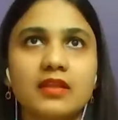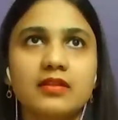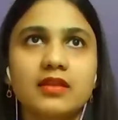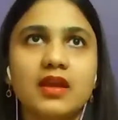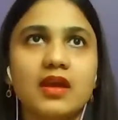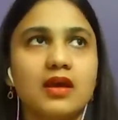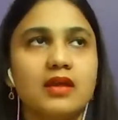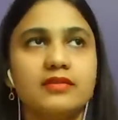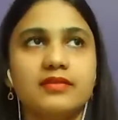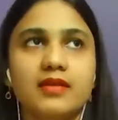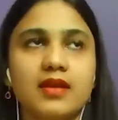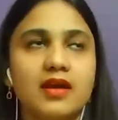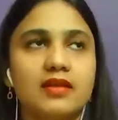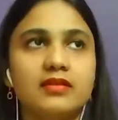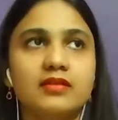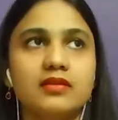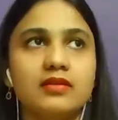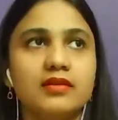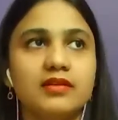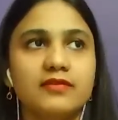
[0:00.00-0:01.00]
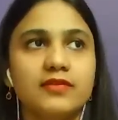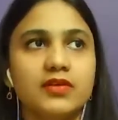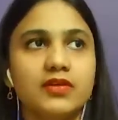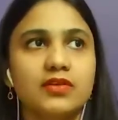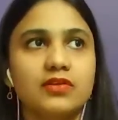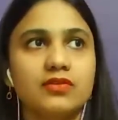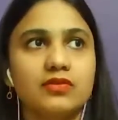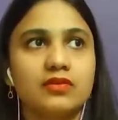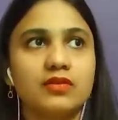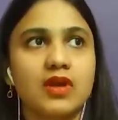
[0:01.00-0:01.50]
see, other
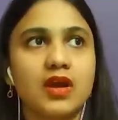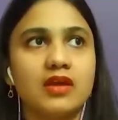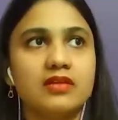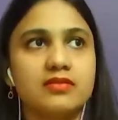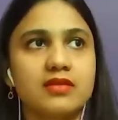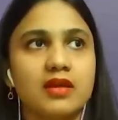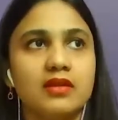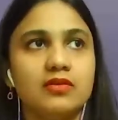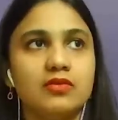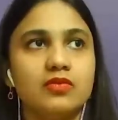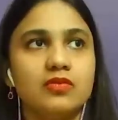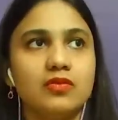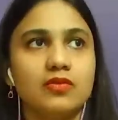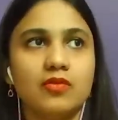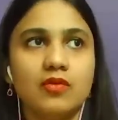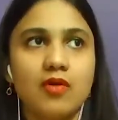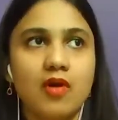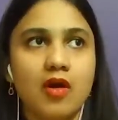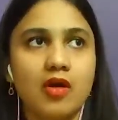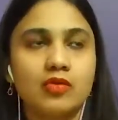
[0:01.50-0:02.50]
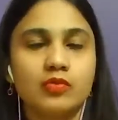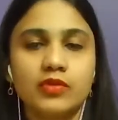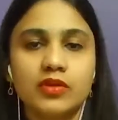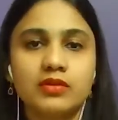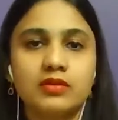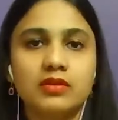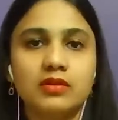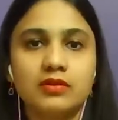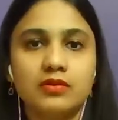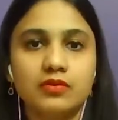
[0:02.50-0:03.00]
divination arts, I don't know how
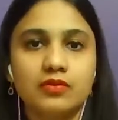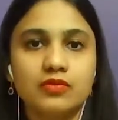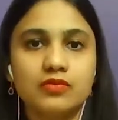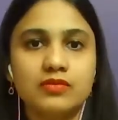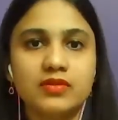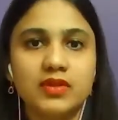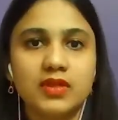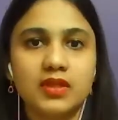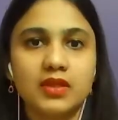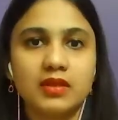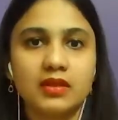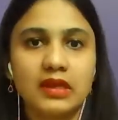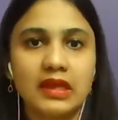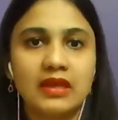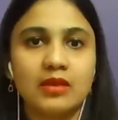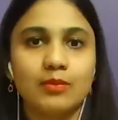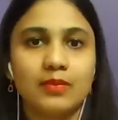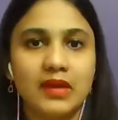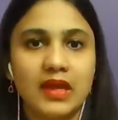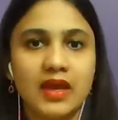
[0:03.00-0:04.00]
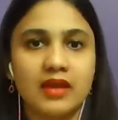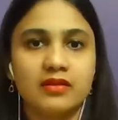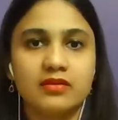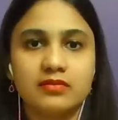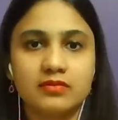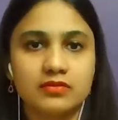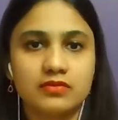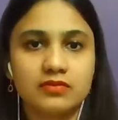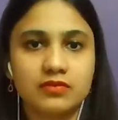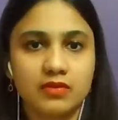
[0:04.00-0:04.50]
much they use the like
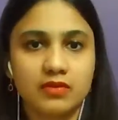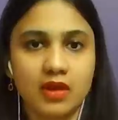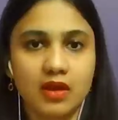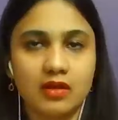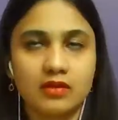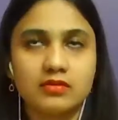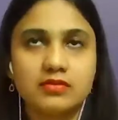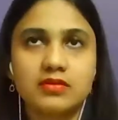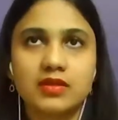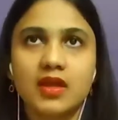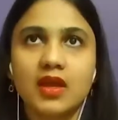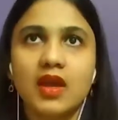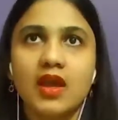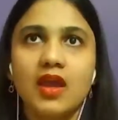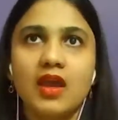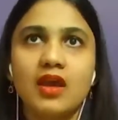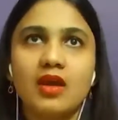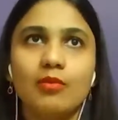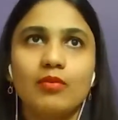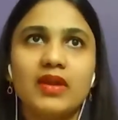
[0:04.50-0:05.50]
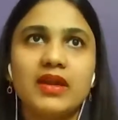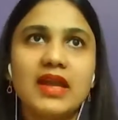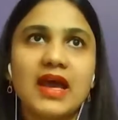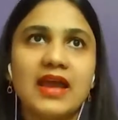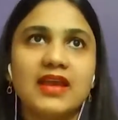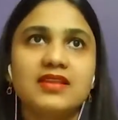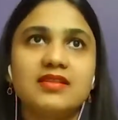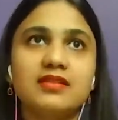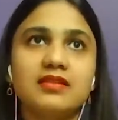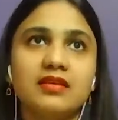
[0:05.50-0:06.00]
planet and stars, but
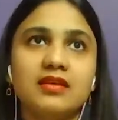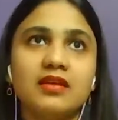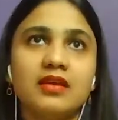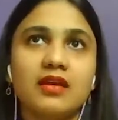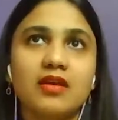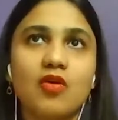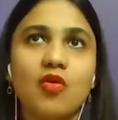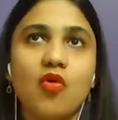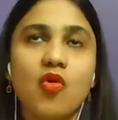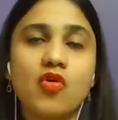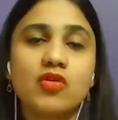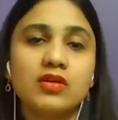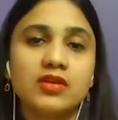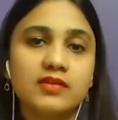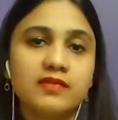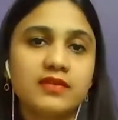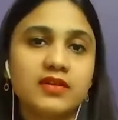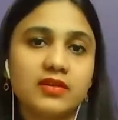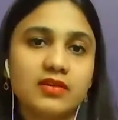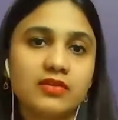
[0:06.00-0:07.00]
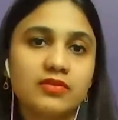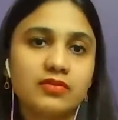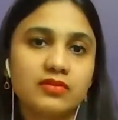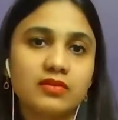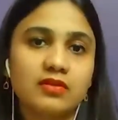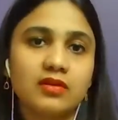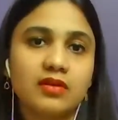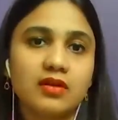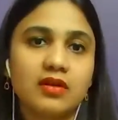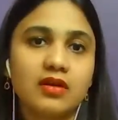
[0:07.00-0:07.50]
I think all
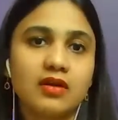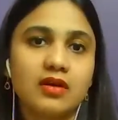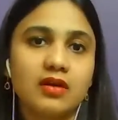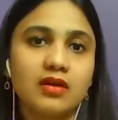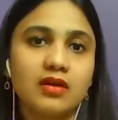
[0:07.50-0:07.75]
divination